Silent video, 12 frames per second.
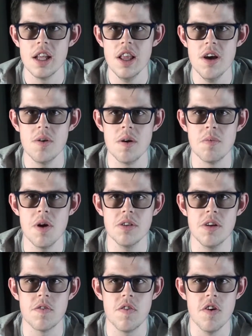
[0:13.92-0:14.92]
Hello, and welcome
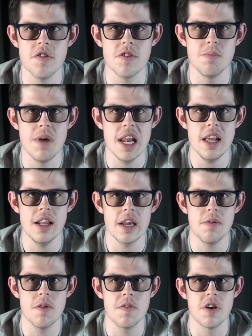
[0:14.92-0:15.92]
to first of many
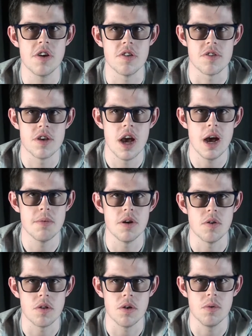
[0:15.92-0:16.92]
LEGO reviews. I'm your
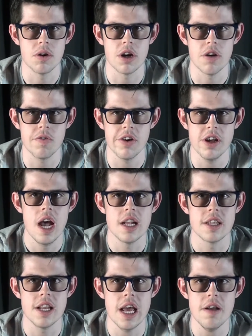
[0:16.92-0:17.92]
host, Owen Godfrey,
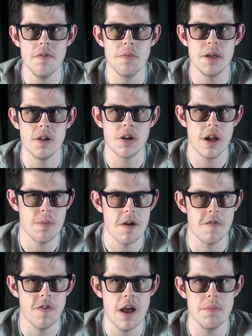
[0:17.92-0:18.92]
and today we'll be looking at my
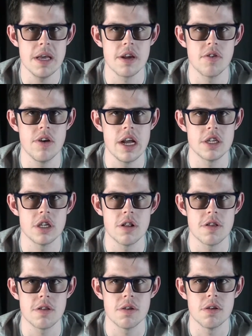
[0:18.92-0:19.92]
fan-made
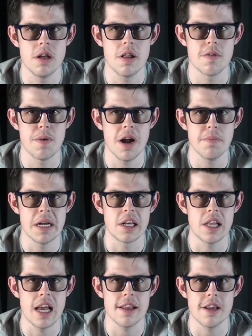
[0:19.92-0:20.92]
creations inspired by the
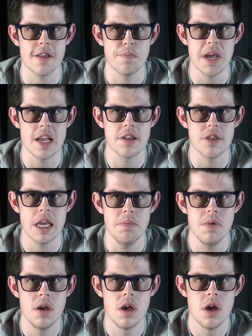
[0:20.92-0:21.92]
classic space
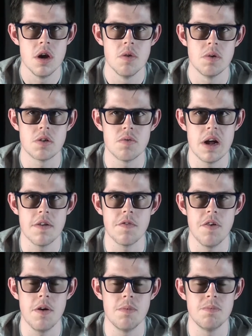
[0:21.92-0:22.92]
theme, which ran
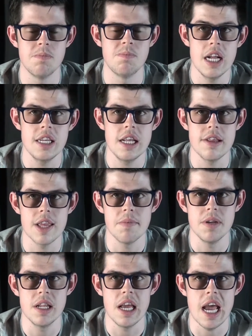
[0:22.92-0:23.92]
from
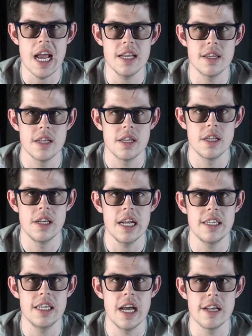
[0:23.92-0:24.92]
1978 to
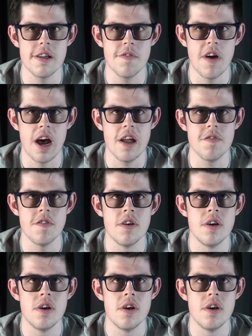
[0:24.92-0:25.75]
1995.